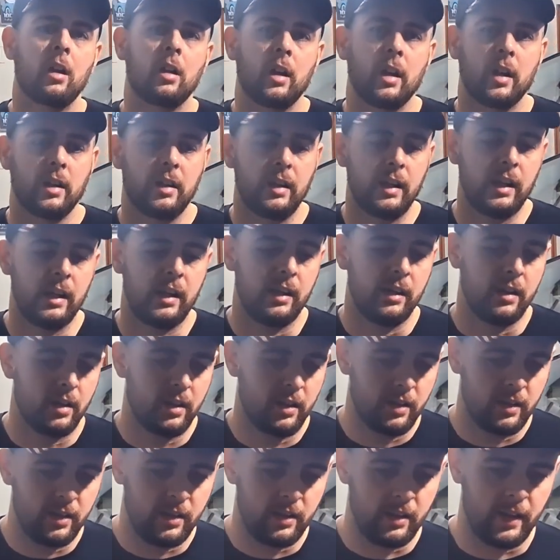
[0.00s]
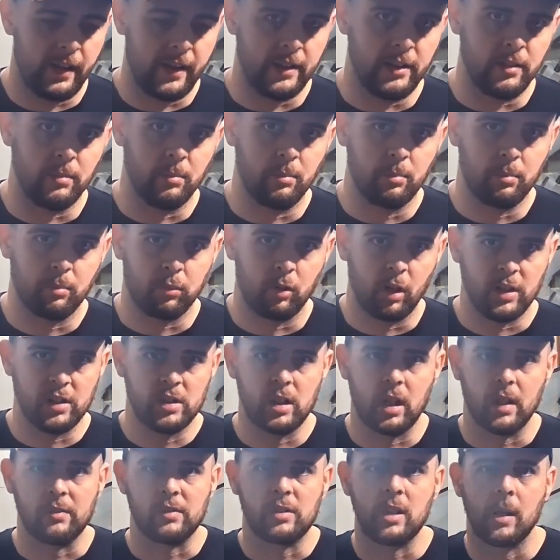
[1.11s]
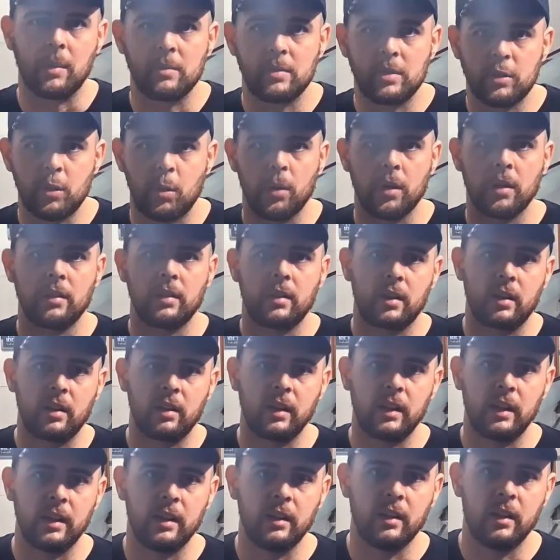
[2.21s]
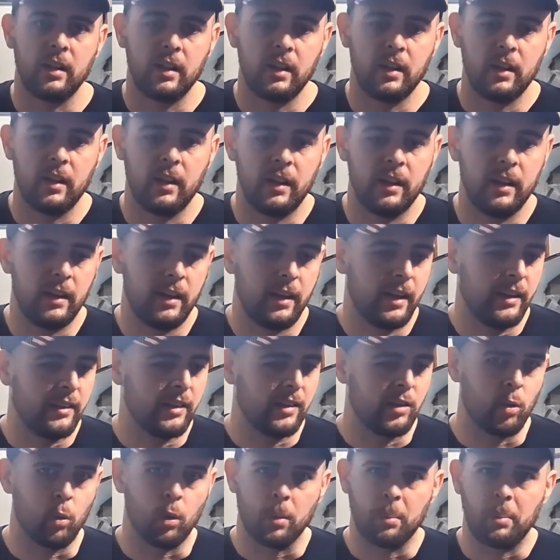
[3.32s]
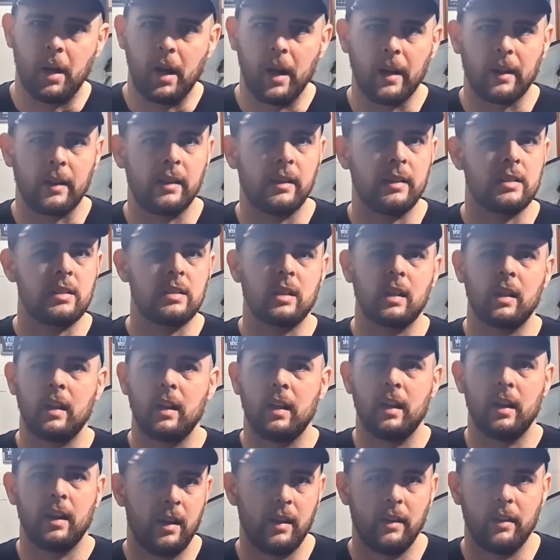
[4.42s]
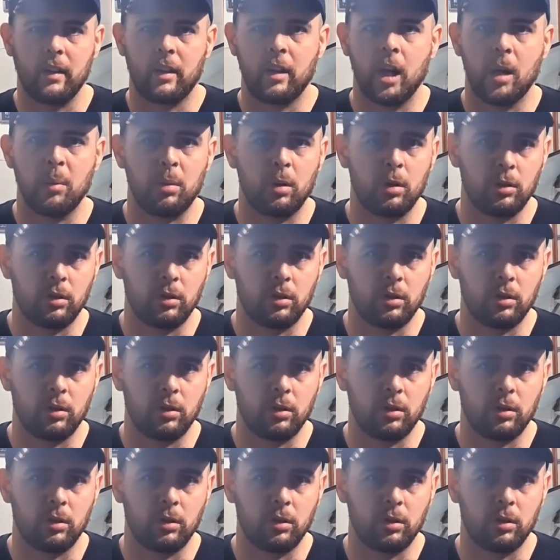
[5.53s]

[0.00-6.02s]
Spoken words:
are going to need a brush of some sort to clean in the door pockets and in the cup